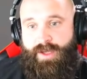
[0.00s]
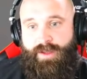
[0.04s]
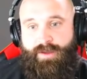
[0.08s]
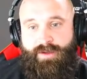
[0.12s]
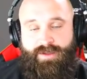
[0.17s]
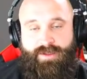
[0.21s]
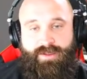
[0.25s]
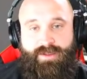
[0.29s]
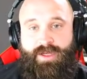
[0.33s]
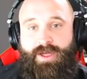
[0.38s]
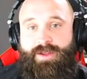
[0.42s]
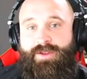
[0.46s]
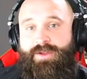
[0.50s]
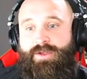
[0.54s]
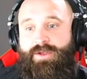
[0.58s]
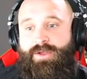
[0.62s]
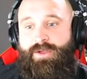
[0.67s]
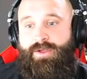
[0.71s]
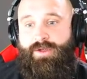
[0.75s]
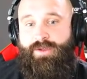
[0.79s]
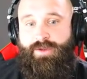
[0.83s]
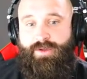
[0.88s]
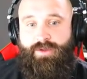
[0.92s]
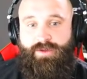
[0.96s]
There's nothing you
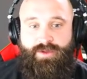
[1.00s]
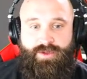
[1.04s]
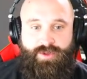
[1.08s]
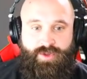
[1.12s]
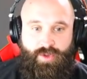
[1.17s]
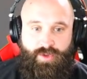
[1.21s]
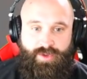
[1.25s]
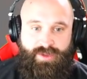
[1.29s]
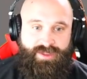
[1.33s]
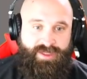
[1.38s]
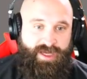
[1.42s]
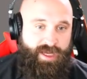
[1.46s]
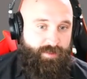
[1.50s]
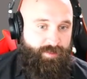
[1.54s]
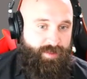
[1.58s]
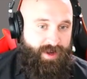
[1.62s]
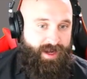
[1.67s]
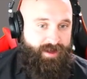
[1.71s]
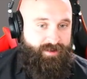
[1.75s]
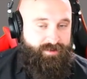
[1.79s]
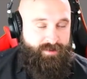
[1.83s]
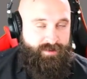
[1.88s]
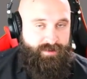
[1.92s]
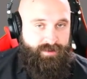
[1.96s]
can do. There's no escape
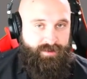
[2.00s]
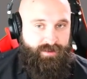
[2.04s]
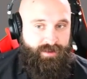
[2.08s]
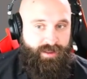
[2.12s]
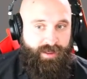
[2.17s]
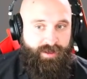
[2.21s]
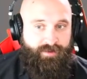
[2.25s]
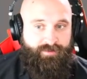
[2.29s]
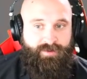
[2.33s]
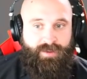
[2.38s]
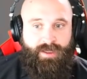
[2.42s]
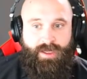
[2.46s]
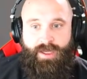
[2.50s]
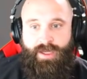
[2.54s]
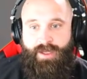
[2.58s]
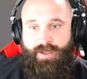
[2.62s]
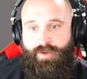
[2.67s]
path to the left.